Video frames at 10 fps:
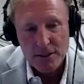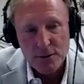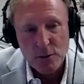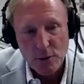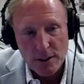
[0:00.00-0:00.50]
to
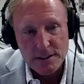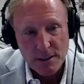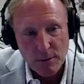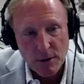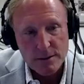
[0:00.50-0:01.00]
a really sick
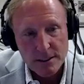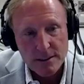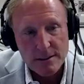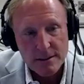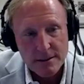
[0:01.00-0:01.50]
person.
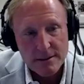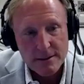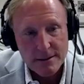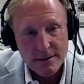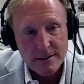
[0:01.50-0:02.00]

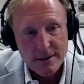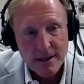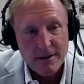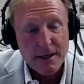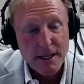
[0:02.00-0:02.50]

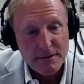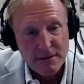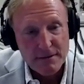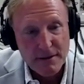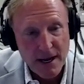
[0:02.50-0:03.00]
And the gift
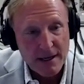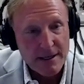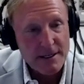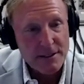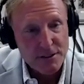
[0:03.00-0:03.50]
of that
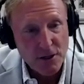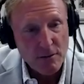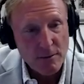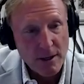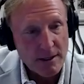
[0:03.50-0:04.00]
and
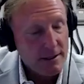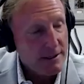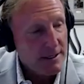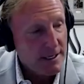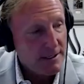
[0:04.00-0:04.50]
discernment
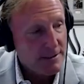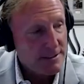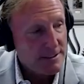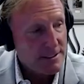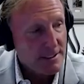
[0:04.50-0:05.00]

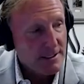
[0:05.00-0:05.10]
is